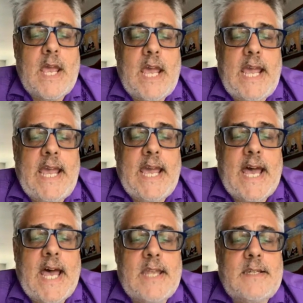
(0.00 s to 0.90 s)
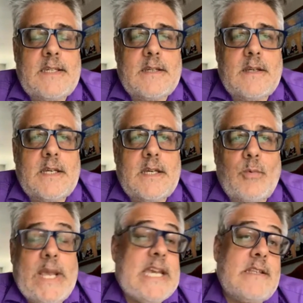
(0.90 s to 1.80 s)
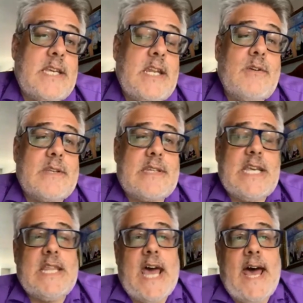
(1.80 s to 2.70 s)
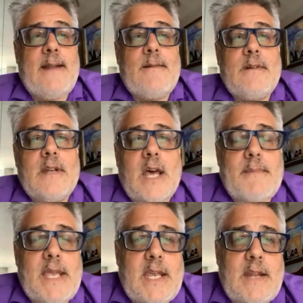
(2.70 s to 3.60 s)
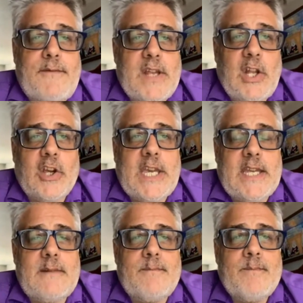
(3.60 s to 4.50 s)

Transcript: And we continue to see that. I mean, if you look at,